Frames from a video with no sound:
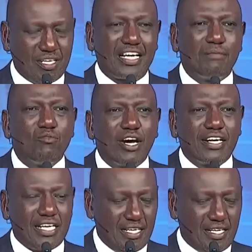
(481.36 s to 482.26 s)

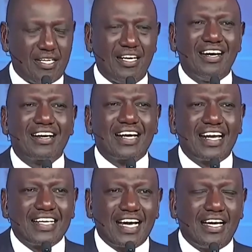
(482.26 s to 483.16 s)
Kimwarer,
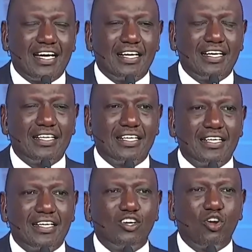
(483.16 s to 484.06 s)
Rada,
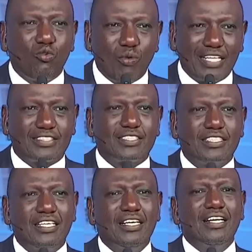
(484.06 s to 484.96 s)
uh, Lowat.
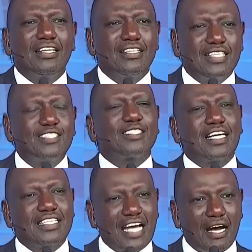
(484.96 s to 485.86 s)
These
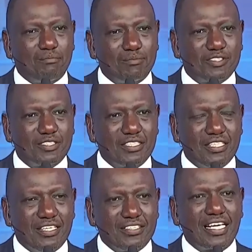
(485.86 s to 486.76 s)
are dams
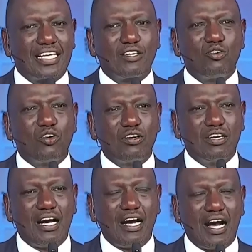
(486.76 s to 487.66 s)
that
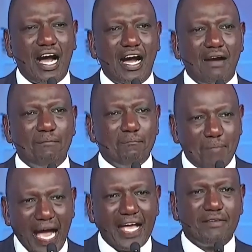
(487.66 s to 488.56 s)

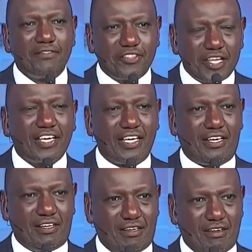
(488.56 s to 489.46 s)
my
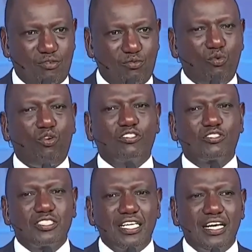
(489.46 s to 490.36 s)
thinking
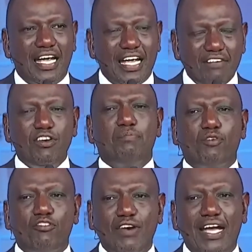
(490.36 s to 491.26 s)
was if we
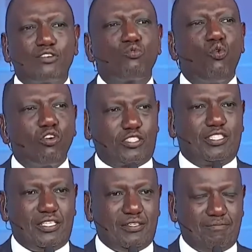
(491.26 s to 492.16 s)
provide
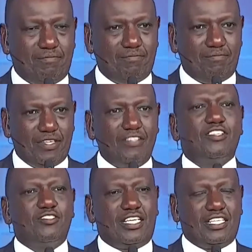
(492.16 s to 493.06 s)
water in
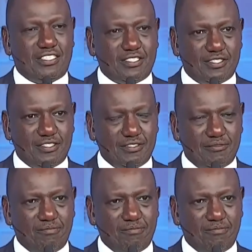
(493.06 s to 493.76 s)
these areas,